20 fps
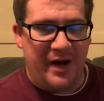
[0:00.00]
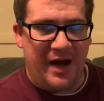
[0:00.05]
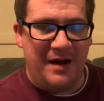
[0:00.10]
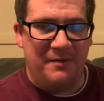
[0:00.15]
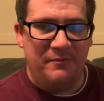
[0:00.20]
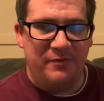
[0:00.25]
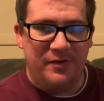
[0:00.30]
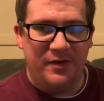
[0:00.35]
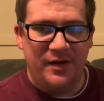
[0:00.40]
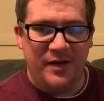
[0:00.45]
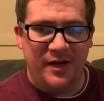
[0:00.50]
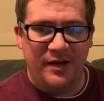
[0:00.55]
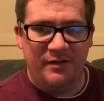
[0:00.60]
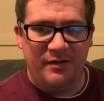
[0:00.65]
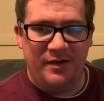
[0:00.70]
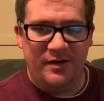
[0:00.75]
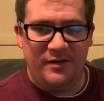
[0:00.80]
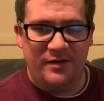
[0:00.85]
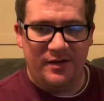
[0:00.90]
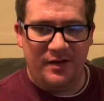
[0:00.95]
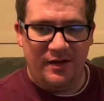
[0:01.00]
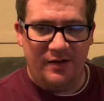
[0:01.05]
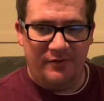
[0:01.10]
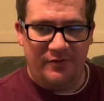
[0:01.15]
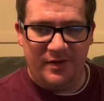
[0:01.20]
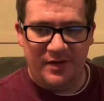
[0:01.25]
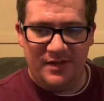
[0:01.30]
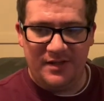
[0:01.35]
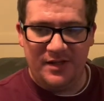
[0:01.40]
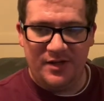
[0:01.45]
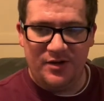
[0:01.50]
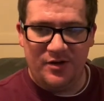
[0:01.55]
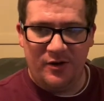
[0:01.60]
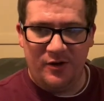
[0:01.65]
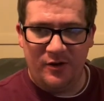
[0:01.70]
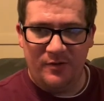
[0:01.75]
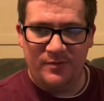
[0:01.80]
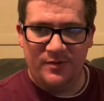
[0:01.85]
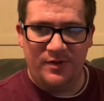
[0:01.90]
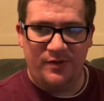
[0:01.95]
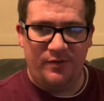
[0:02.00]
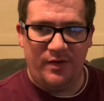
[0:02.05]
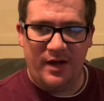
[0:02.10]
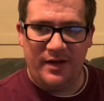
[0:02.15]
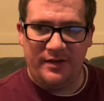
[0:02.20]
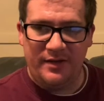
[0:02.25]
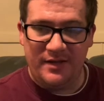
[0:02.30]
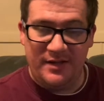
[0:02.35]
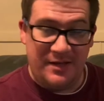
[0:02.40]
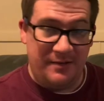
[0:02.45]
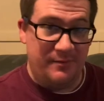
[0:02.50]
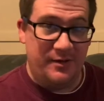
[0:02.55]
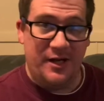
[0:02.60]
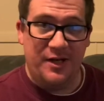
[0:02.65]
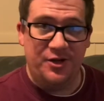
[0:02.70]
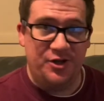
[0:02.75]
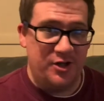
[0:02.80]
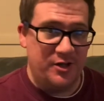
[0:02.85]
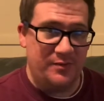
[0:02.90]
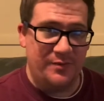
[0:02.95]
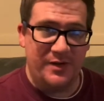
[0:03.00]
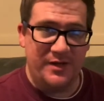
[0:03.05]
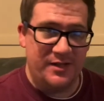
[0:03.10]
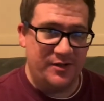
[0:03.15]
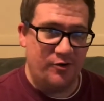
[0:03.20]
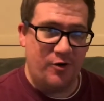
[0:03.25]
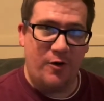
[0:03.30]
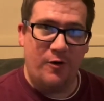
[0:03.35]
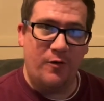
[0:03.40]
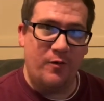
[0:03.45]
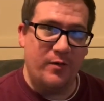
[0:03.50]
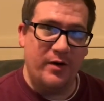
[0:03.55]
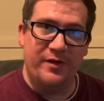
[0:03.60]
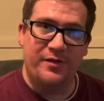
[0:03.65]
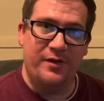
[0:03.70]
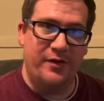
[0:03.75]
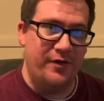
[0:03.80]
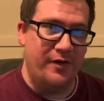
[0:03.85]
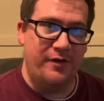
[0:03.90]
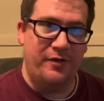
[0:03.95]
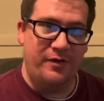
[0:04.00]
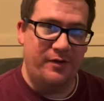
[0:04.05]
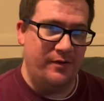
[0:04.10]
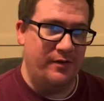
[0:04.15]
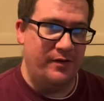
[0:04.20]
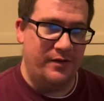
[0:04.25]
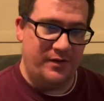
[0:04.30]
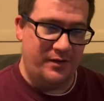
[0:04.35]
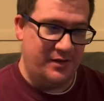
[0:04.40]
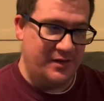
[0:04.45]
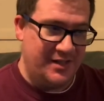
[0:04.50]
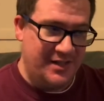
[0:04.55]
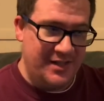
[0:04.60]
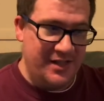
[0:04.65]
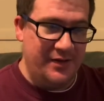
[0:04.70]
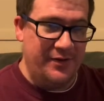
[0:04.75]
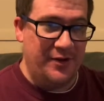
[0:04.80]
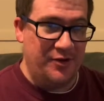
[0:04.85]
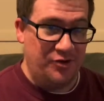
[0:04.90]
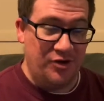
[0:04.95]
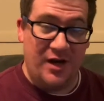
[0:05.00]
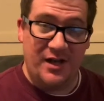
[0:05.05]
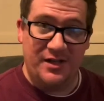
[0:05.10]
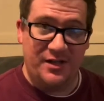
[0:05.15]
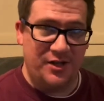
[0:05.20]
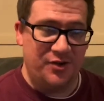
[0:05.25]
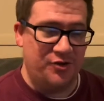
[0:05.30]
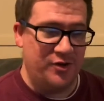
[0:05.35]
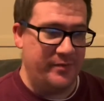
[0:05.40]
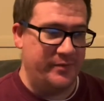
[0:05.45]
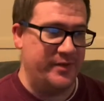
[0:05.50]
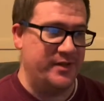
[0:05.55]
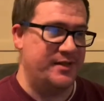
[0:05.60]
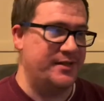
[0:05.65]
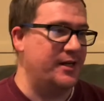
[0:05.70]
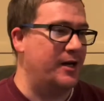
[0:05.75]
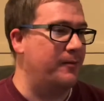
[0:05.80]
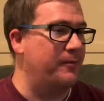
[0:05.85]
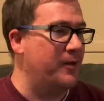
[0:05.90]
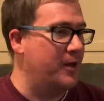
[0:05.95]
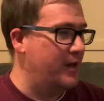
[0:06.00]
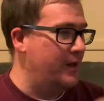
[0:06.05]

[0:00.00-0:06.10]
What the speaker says: thinking of this in terms of like the temptations we struggle with, and the sin that tries to trip us up.